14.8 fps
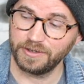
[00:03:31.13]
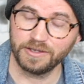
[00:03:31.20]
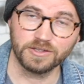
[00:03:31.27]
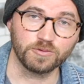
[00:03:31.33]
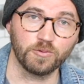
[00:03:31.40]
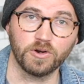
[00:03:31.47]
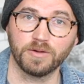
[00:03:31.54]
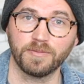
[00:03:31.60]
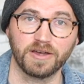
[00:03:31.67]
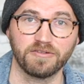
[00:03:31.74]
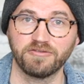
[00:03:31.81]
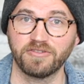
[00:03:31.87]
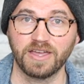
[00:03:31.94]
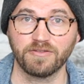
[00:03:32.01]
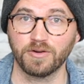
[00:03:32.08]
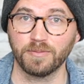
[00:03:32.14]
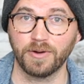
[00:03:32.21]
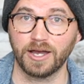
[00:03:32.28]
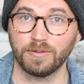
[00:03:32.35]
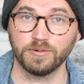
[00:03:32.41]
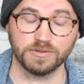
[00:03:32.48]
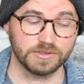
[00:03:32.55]
It's one of my favorite
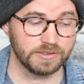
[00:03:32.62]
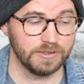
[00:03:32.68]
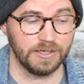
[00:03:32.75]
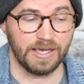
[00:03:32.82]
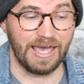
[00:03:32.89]
Bibles